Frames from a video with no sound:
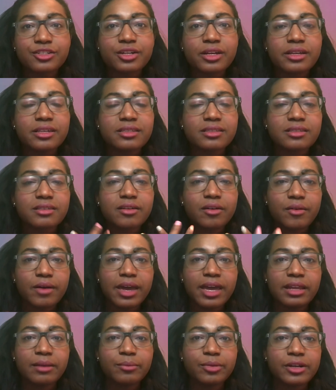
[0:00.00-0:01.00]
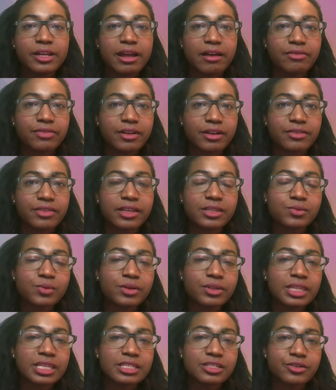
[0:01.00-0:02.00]
Just go ahead and put it out there. That's
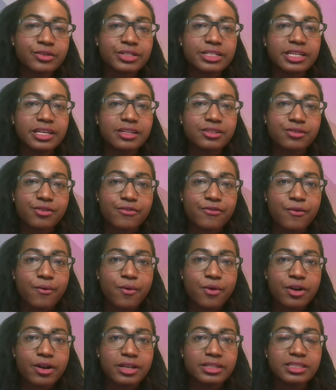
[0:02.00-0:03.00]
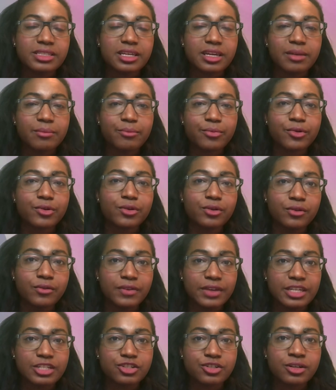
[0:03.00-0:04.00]
what these critiques are for, is to improve
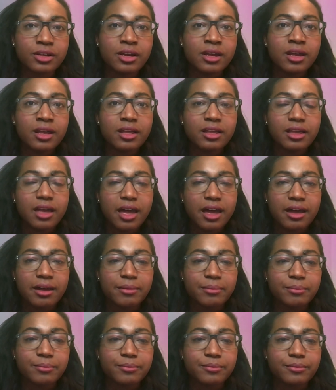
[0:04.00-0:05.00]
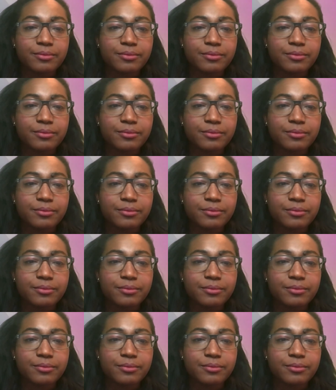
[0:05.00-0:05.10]
each um,